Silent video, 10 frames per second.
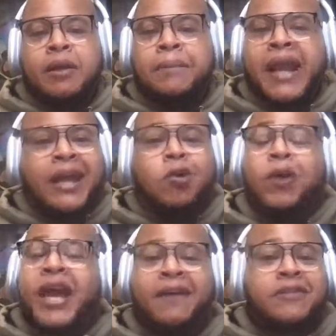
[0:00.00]
But I don't
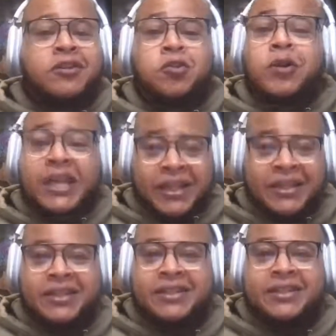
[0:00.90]
have to do any of
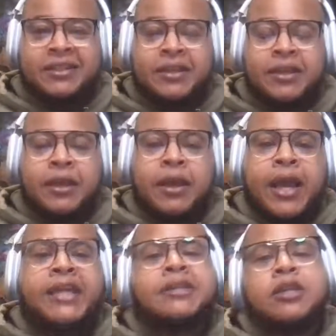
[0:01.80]
this.
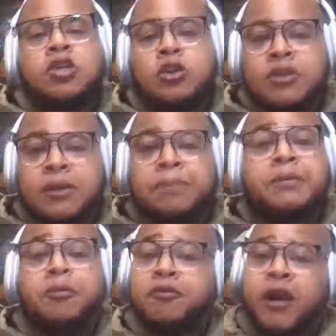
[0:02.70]
And see, some
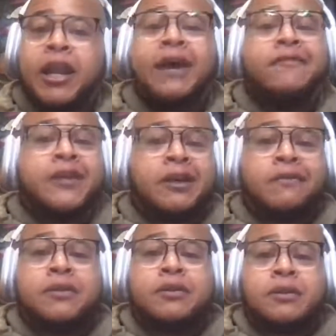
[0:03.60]
people fall out forever